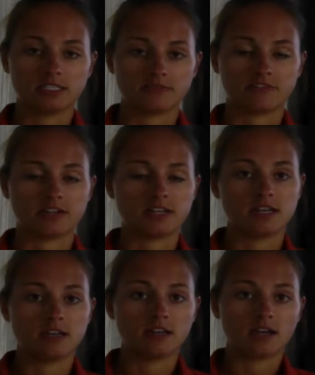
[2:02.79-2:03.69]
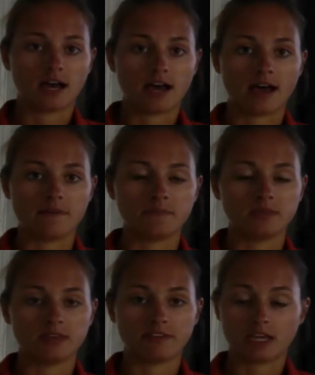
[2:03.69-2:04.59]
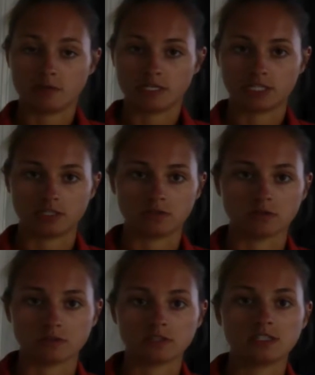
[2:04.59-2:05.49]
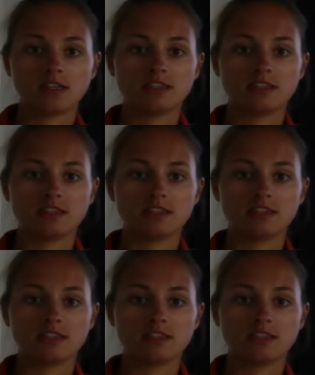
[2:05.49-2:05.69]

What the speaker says: different evaluation tools.